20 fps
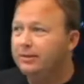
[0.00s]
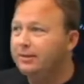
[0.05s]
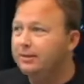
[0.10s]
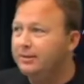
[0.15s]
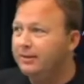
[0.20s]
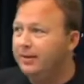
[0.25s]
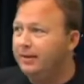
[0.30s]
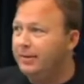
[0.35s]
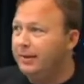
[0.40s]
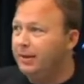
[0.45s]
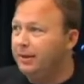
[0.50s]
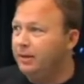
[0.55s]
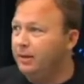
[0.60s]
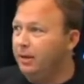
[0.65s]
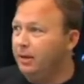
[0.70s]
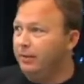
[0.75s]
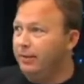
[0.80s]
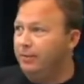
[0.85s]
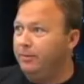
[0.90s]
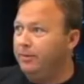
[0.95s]
I mean, you
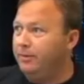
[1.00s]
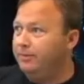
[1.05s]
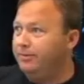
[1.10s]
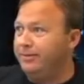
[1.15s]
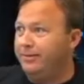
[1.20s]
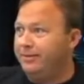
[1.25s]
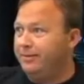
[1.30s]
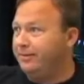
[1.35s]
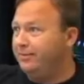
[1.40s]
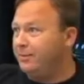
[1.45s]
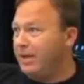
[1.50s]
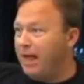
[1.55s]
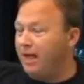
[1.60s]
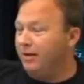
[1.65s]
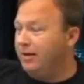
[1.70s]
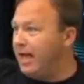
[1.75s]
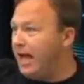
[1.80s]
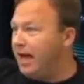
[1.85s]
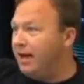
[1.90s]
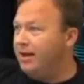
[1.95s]
know, they were
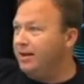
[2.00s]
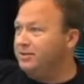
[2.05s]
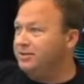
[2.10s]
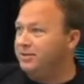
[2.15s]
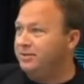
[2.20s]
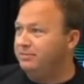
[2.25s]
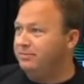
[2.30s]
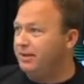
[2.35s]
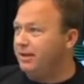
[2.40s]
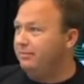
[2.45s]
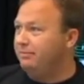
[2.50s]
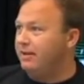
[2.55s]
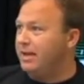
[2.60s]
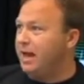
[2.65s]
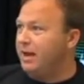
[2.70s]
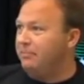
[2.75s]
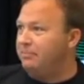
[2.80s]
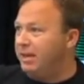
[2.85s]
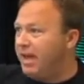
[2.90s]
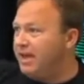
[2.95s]
Al-Qaeda's
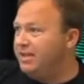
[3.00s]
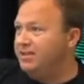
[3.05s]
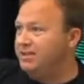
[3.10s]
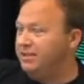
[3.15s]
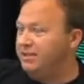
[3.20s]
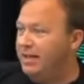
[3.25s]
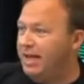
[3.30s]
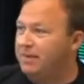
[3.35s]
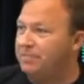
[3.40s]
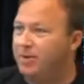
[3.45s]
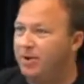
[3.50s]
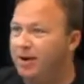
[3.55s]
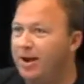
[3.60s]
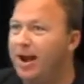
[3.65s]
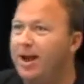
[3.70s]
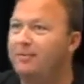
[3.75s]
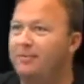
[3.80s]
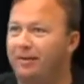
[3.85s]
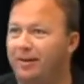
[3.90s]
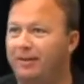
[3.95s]
got a base at Cape
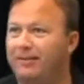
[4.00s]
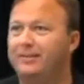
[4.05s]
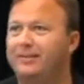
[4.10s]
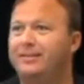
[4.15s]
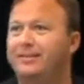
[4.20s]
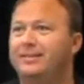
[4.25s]
Canaveral.